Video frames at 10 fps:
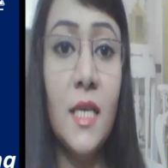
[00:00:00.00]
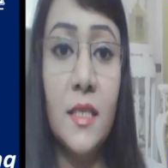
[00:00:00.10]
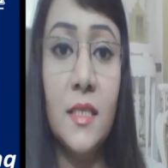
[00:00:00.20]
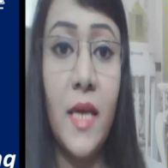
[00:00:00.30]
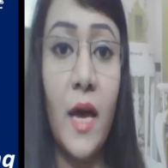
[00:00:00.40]

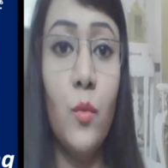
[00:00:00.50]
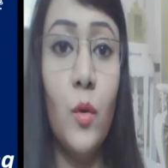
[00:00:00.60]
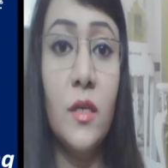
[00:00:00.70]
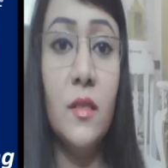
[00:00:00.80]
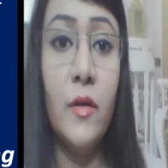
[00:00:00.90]
understand
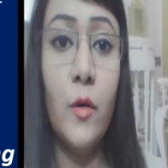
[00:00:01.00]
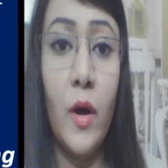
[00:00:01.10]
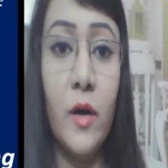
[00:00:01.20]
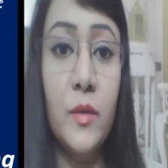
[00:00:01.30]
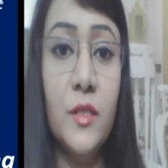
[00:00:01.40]
what are the
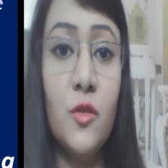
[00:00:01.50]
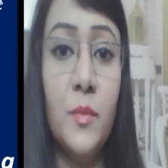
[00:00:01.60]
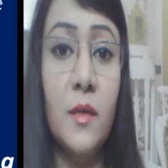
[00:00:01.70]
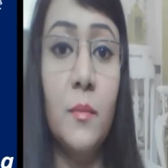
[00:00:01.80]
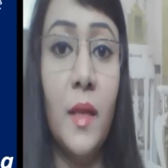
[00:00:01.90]
requirements to
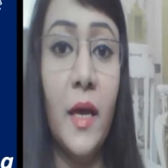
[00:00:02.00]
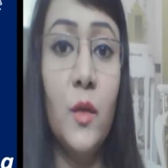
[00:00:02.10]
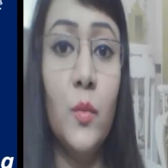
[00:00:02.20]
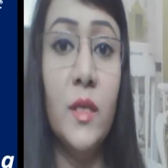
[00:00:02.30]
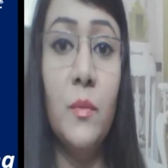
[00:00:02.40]
be
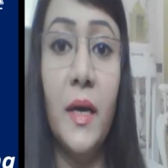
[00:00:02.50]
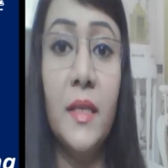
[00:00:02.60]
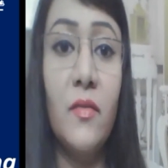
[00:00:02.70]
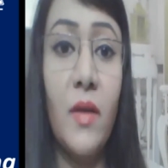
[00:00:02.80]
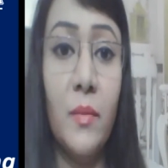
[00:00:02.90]
complied with by
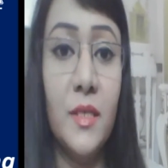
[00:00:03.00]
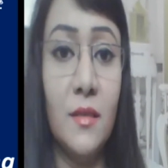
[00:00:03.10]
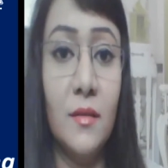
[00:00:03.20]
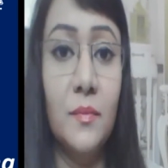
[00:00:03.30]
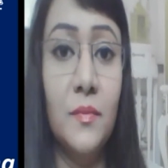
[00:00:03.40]
the remitter.